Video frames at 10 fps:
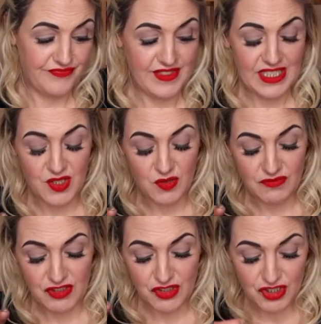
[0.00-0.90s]
This
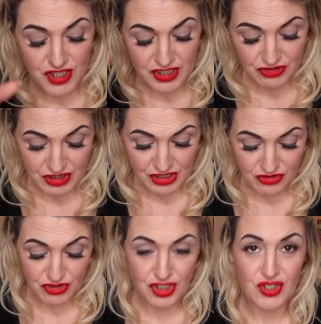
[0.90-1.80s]
overindulging in drink,
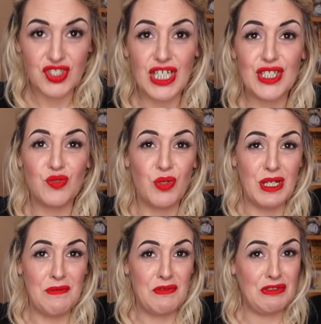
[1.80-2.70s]
drugs, sex,
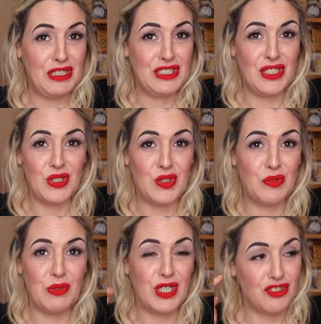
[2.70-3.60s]
whatever, it's not
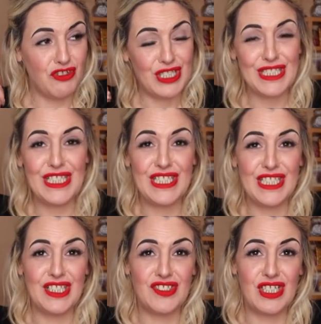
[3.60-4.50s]
good, because you're not seeing
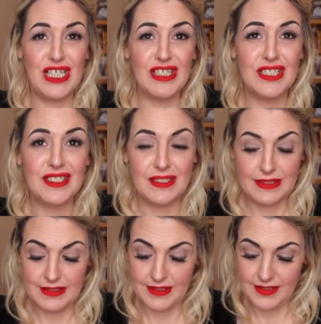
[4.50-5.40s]
things clear.
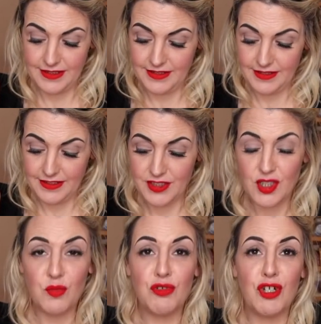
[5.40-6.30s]

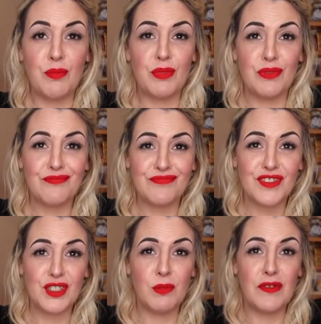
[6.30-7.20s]
Sober up.
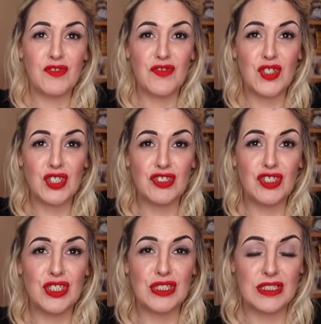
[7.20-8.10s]
Come off the fucking
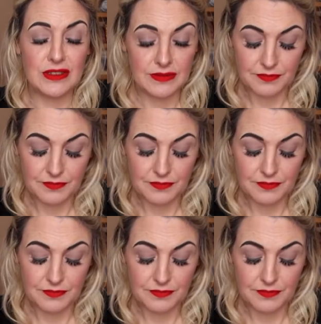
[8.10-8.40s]
drugs.